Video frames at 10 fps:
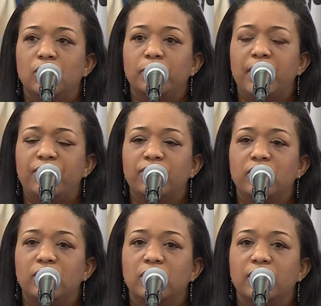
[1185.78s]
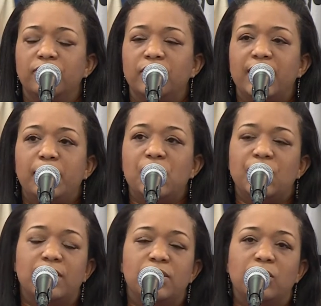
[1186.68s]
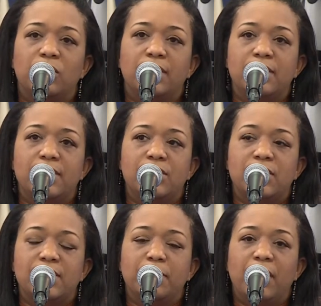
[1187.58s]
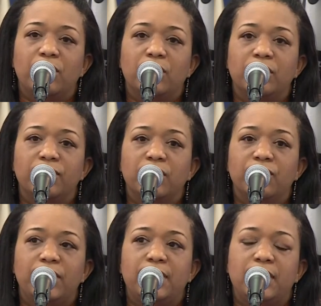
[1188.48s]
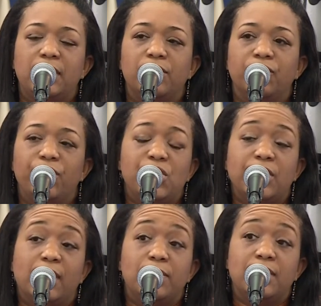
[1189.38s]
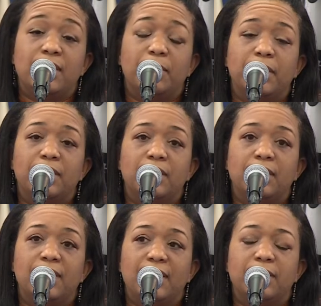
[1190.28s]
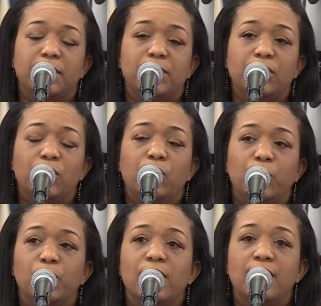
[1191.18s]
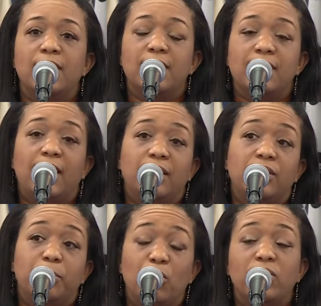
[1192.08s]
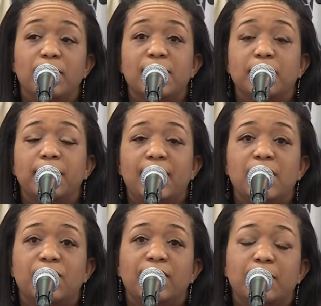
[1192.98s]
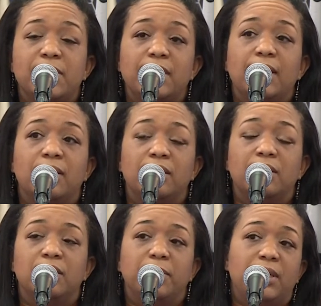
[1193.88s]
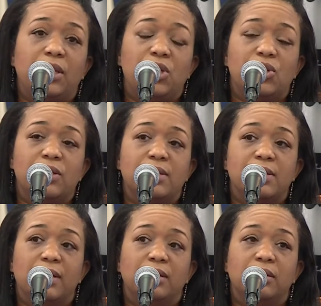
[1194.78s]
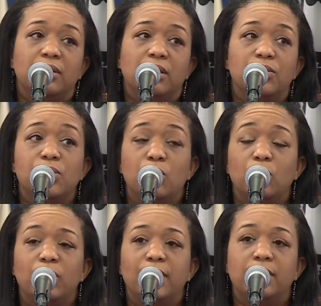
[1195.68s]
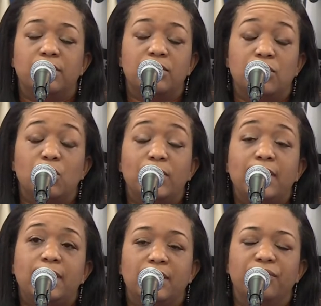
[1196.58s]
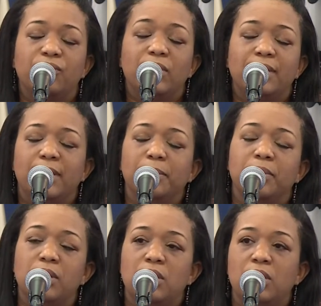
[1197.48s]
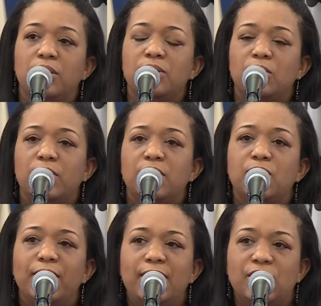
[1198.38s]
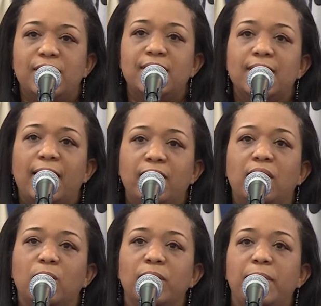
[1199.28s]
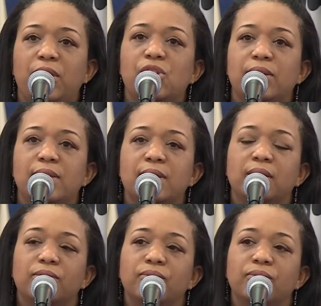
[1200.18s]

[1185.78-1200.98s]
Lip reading: paying for imaging and so on. It's just a matter of really reaching out to them and letting them know that there are programs in place for them to get the medications that are so needed for them. So it's really just a dialogue with patients and